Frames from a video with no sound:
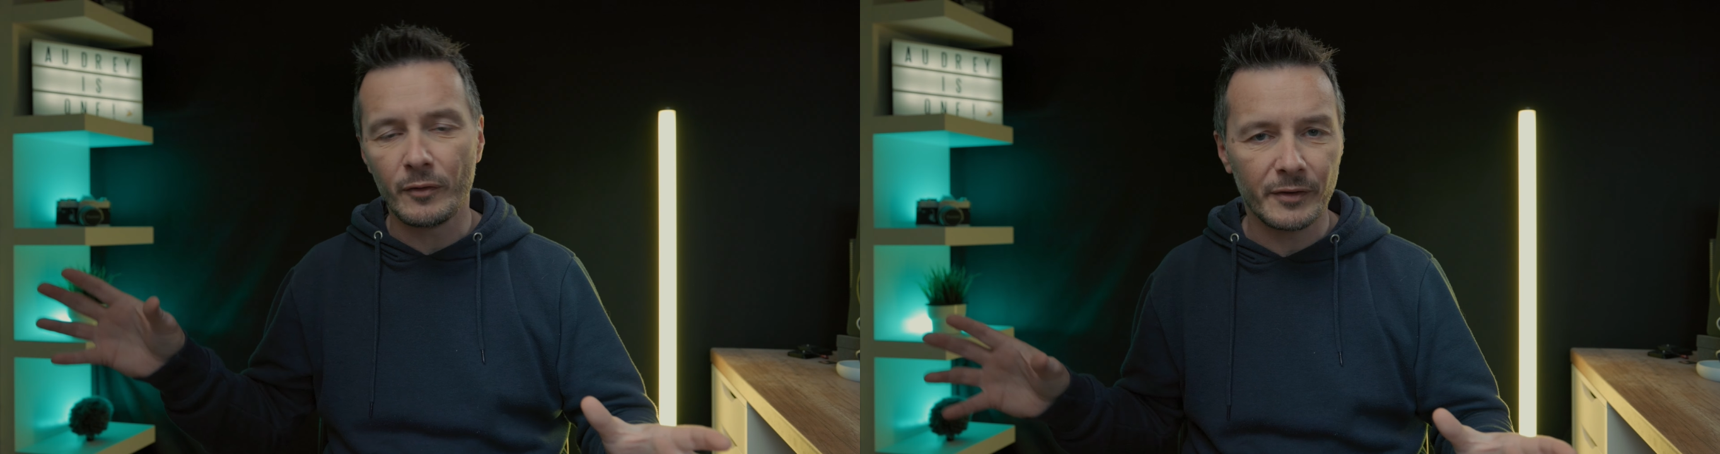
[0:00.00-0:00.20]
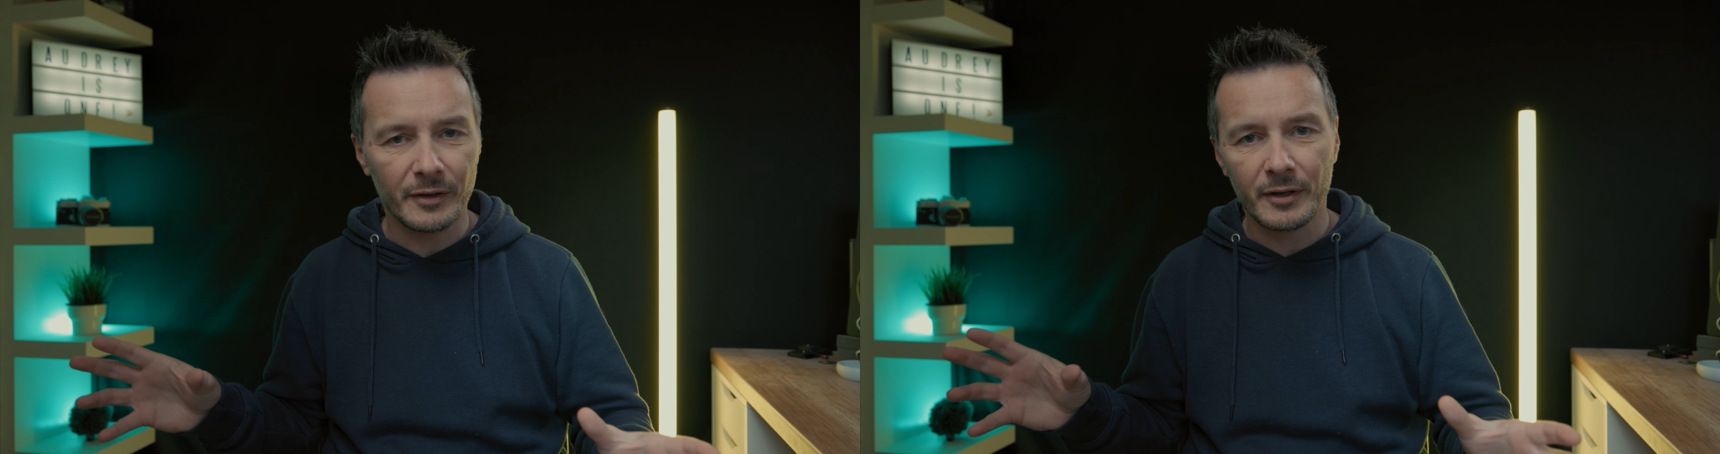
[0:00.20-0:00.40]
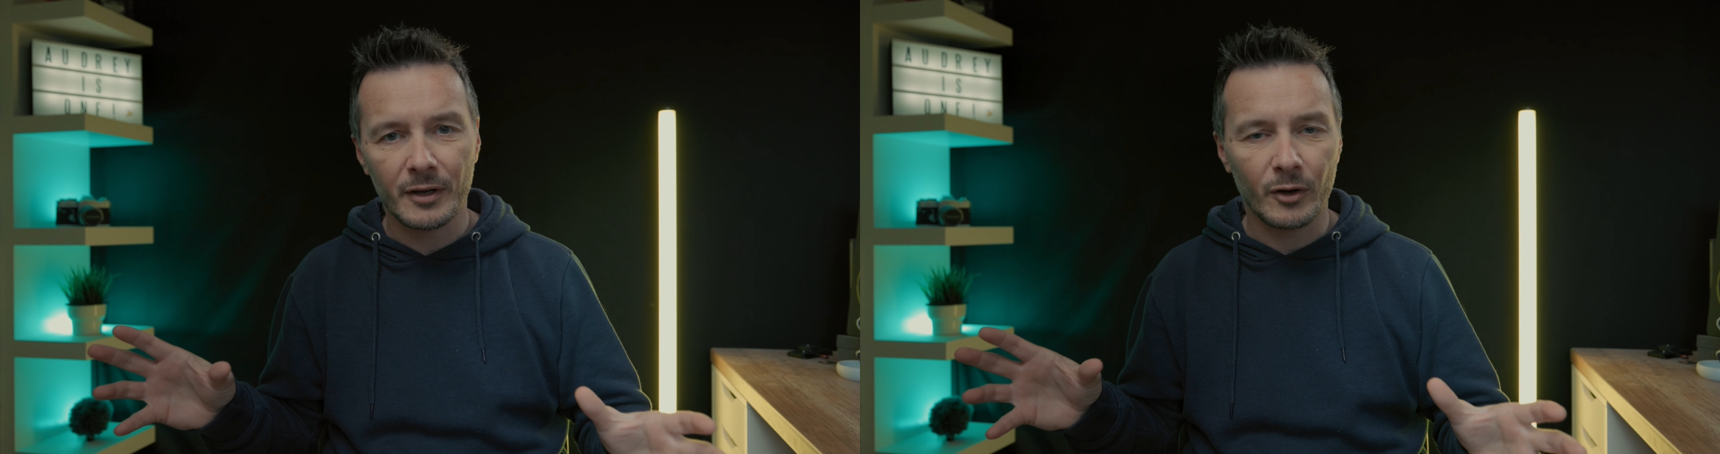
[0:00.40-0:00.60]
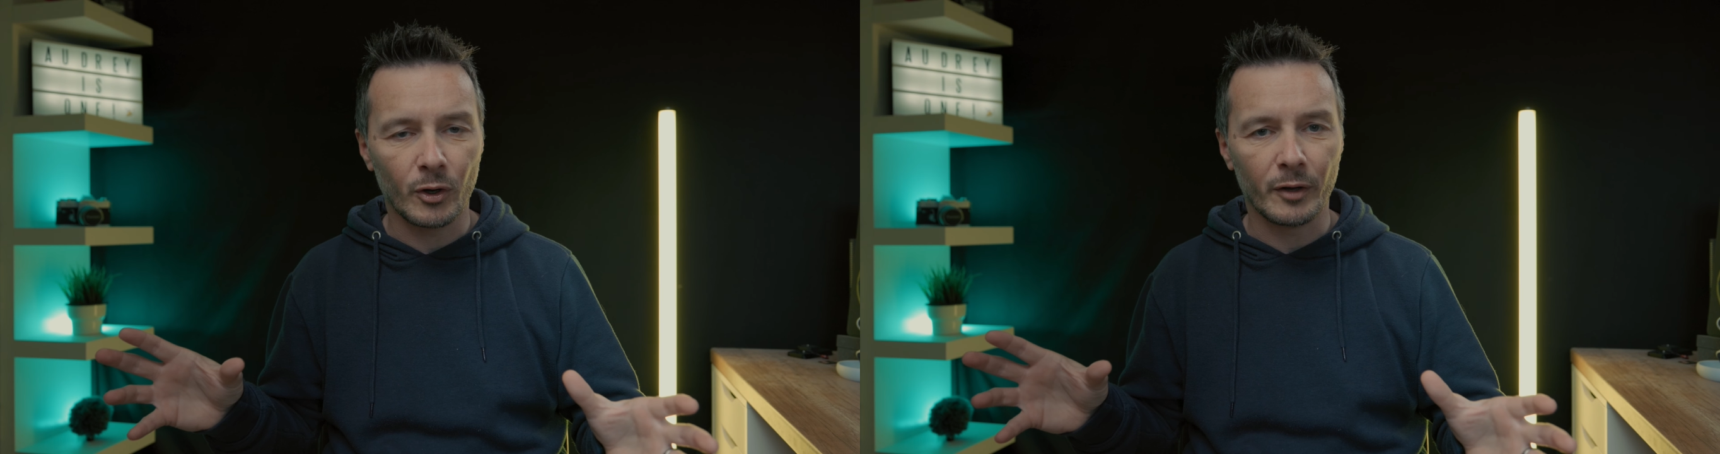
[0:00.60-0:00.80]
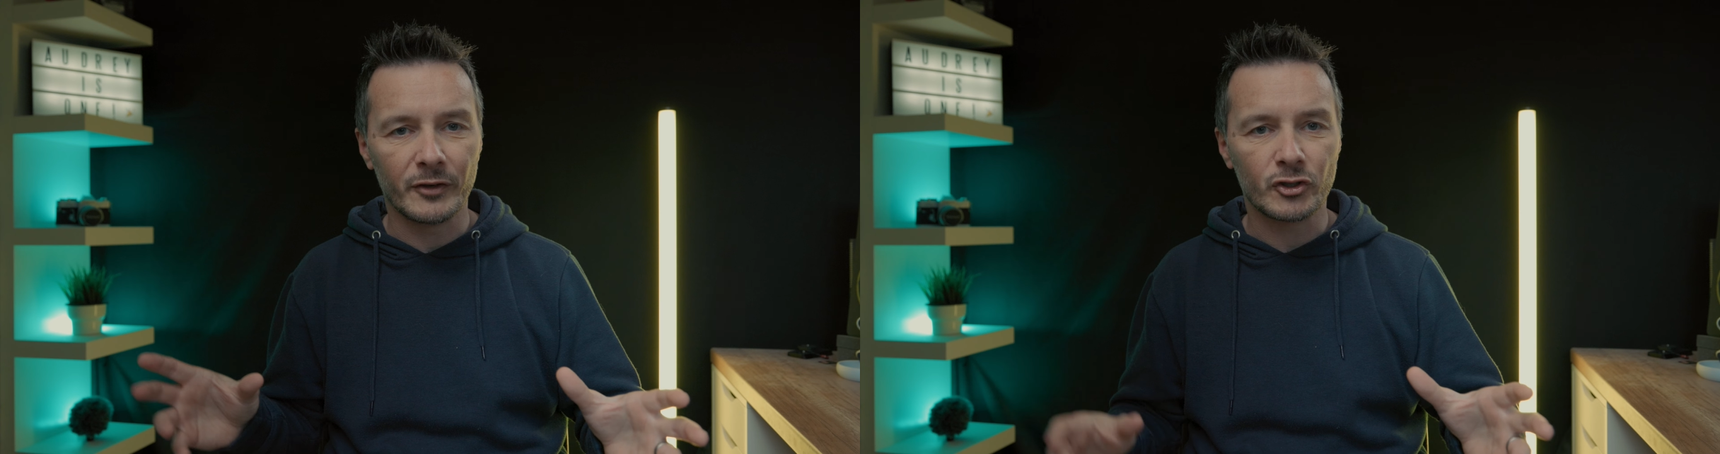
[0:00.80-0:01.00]
over
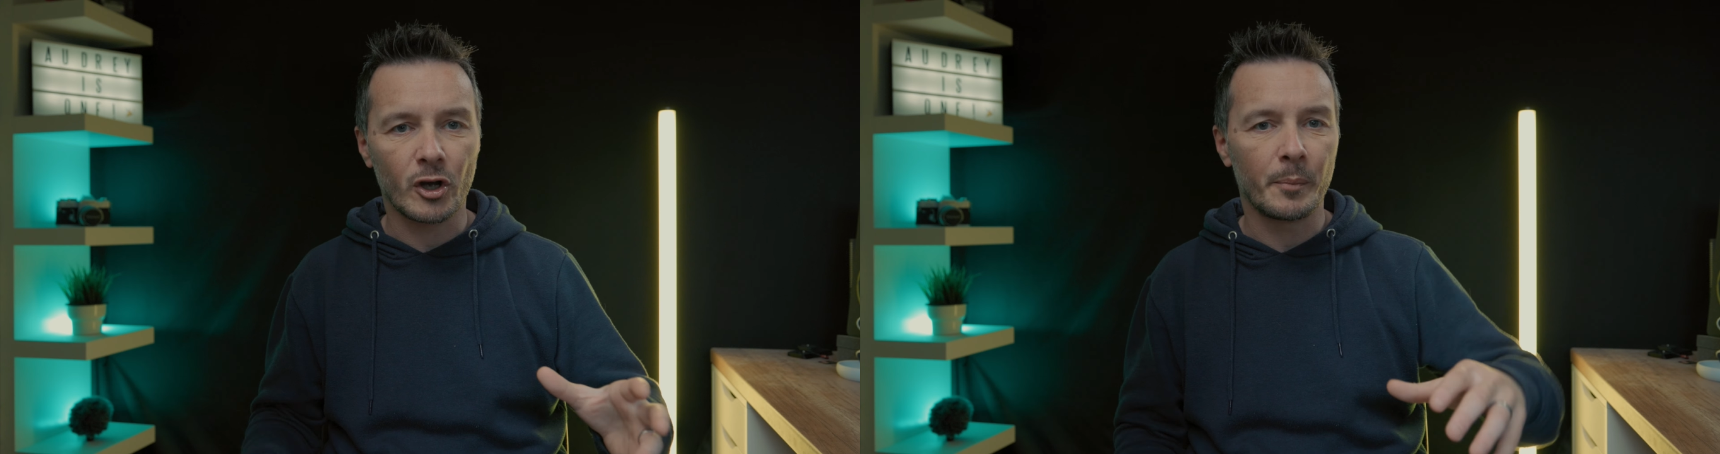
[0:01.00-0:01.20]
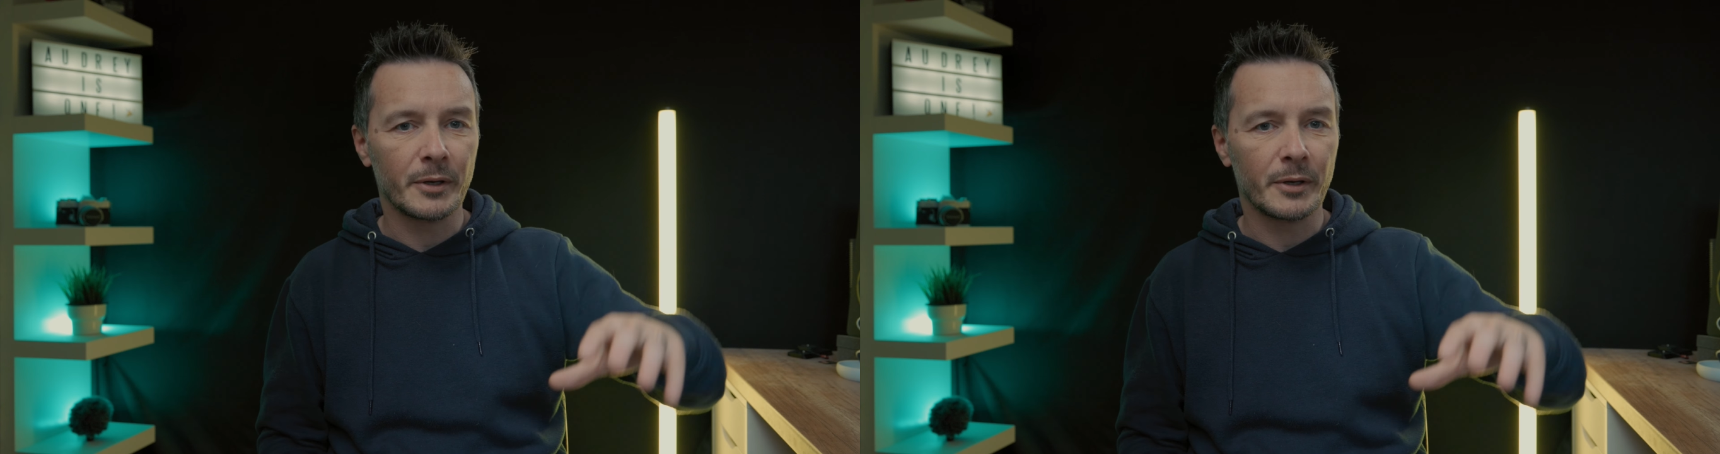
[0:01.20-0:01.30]
the shot.